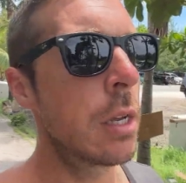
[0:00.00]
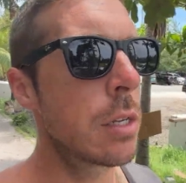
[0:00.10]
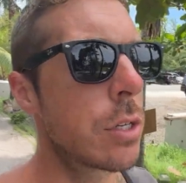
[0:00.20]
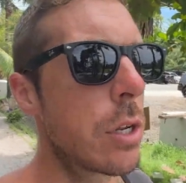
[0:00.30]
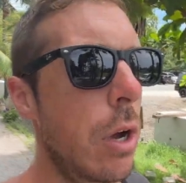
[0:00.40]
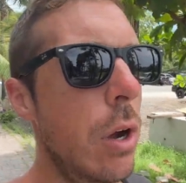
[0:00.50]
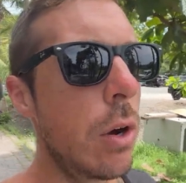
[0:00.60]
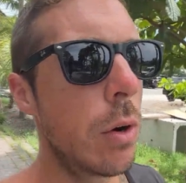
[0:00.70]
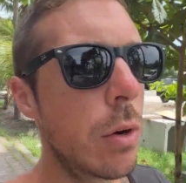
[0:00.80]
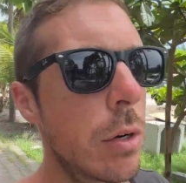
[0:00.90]

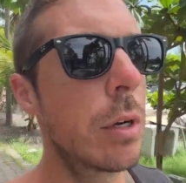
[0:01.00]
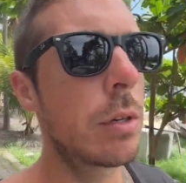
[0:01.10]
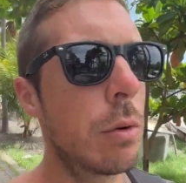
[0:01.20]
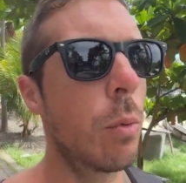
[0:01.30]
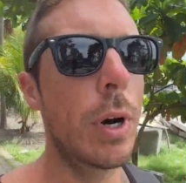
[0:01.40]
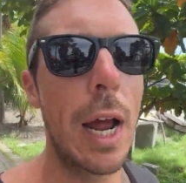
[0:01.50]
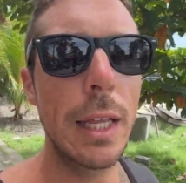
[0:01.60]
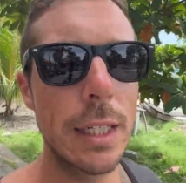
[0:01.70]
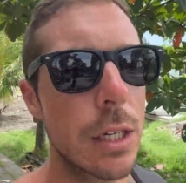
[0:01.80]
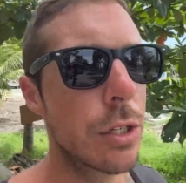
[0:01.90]
So what I
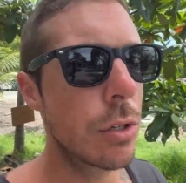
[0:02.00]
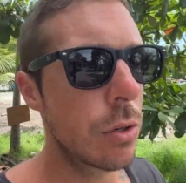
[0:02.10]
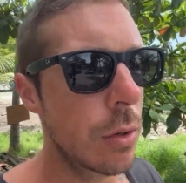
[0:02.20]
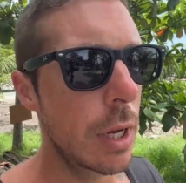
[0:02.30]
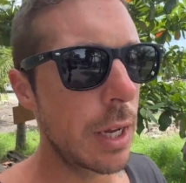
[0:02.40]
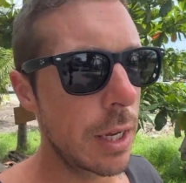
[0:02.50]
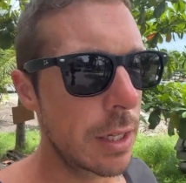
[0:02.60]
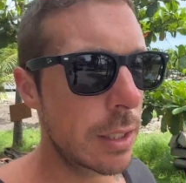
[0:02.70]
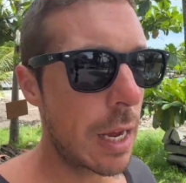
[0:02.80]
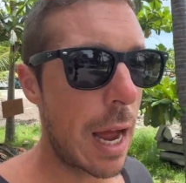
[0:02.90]
like to do
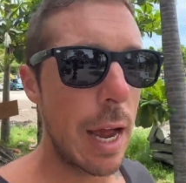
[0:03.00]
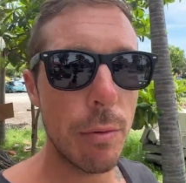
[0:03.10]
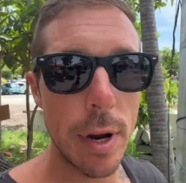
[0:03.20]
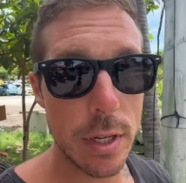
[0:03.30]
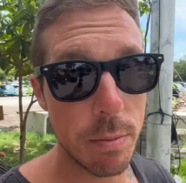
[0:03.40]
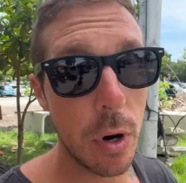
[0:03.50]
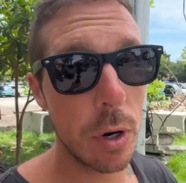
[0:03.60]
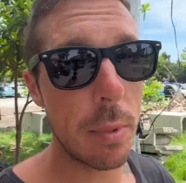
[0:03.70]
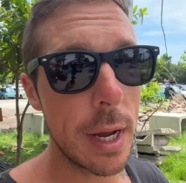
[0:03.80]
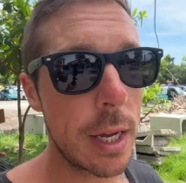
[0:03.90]
is I rent a
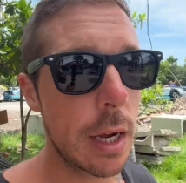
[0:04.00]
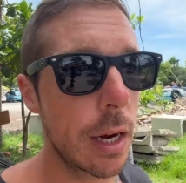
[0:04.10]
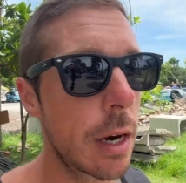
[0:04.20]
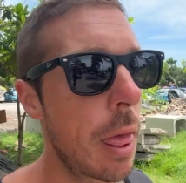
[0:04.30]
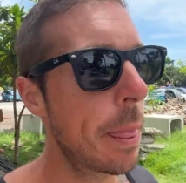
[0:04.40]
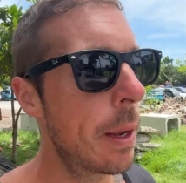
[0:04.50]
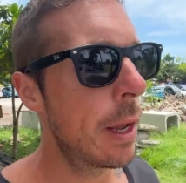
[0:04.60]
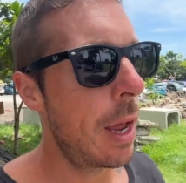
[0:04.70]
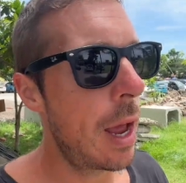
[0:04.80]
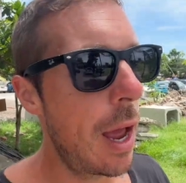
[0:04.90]
motorbike here,
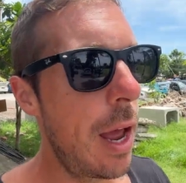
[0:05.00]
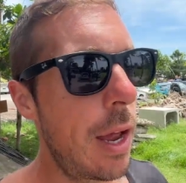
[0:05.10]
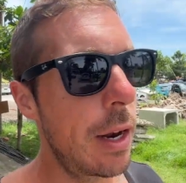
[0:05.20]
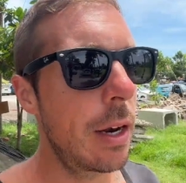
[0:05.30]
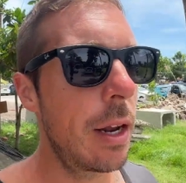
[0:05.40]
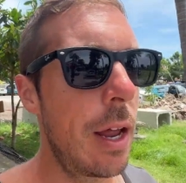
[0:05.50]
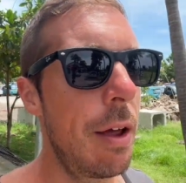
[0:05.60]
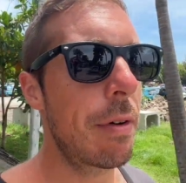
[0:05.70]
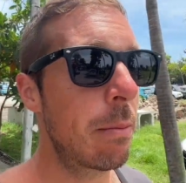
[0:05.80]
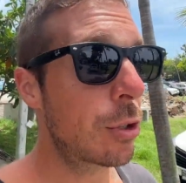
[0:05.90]
and
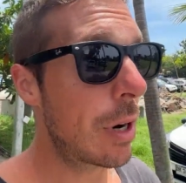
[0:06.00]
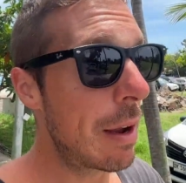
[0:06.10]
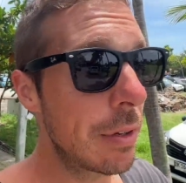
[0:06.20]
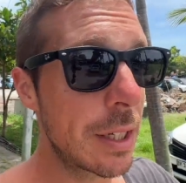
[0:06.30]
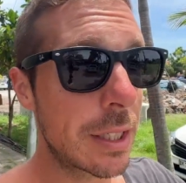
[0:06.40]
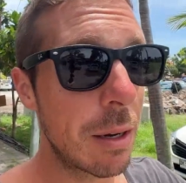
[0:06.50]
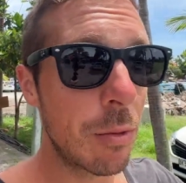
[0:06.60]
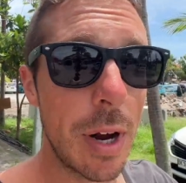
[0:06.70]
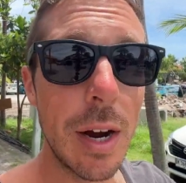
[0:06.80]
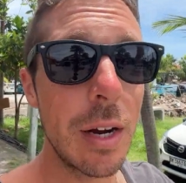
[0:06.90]
if I'm traveling
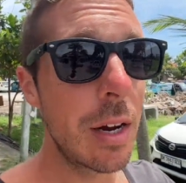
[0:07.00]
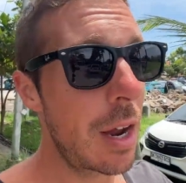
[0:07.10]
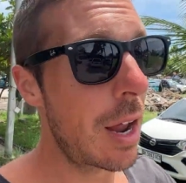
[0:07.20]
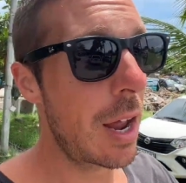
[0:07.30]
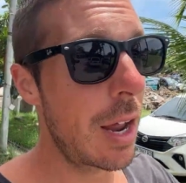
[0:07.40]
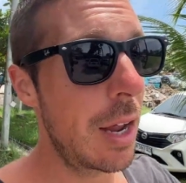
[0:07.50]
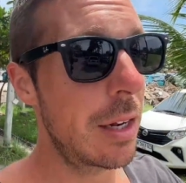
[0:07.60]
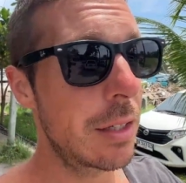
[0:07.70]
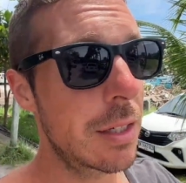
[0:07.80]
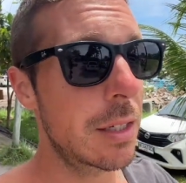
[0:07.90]
somewhere
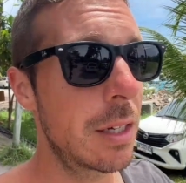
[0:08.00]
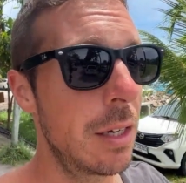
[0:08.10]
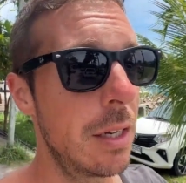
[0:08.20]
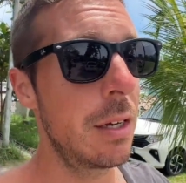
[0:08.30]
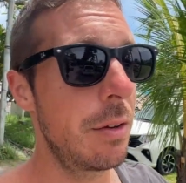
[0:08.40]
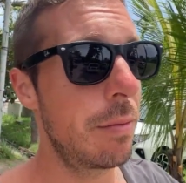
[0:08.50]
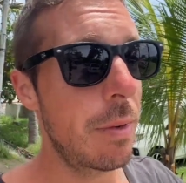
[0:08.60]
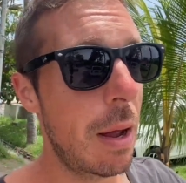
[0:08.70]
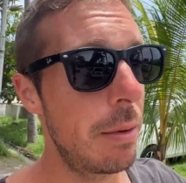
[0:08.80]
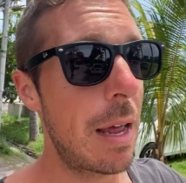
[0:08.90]
and
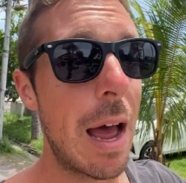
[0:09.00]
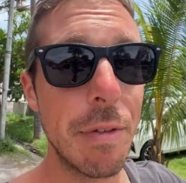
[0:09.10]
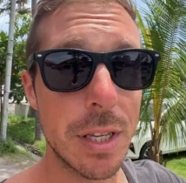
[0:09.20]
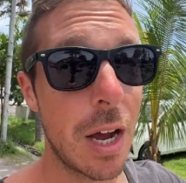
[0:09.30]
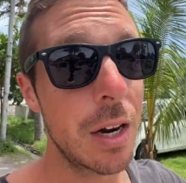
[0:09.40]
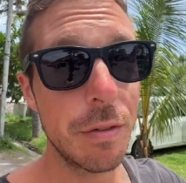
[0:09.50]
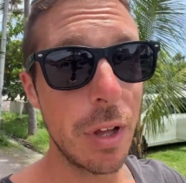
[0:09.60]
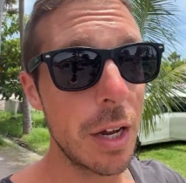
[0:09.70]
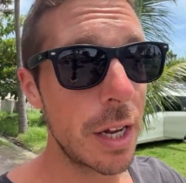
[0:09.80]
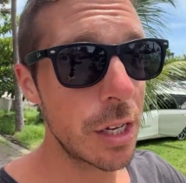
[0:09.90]
I have a ton of
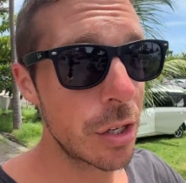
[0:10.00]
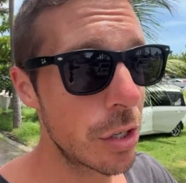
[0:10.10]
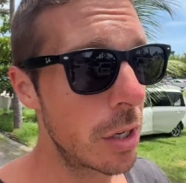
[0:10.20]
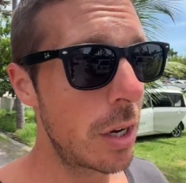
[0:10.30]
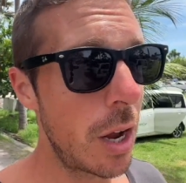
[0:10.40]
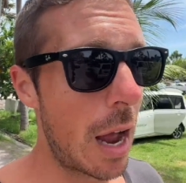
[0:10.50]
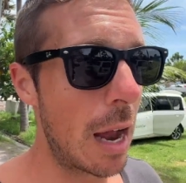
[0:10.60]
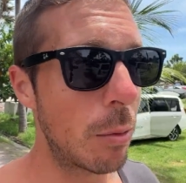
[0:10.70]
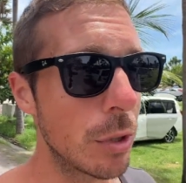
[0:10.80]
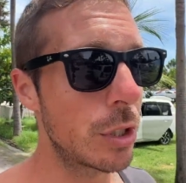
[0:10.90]
luggage, I
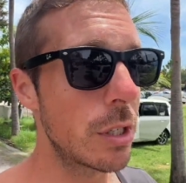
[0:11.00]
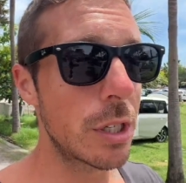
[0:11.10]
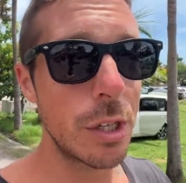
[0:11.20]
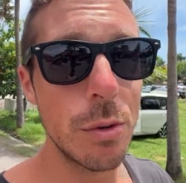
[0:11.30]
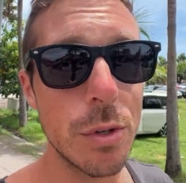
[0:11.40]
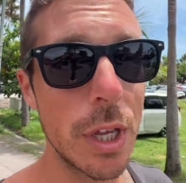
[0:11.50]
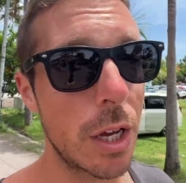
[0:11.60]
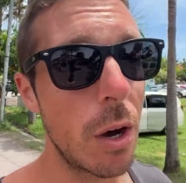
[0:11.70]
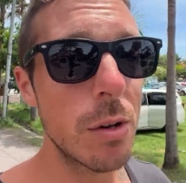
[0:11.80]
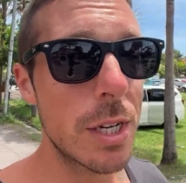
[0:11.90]
will just use the
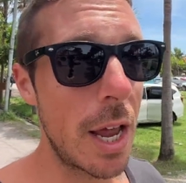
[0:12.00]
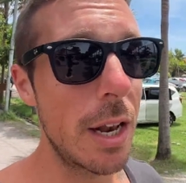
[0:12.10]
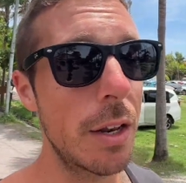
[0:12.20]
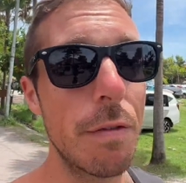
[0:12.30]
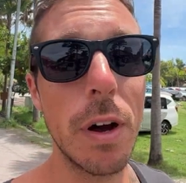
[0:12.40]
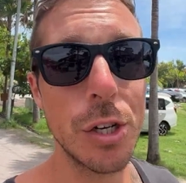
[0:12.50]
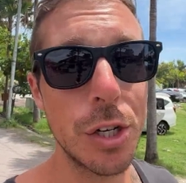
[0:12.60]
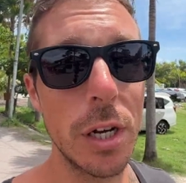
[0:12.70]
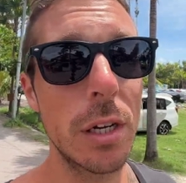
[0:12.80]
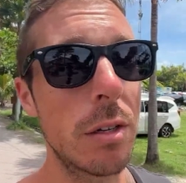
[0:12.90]
GoSend
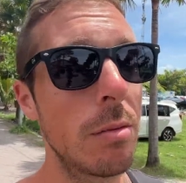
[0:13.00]
function,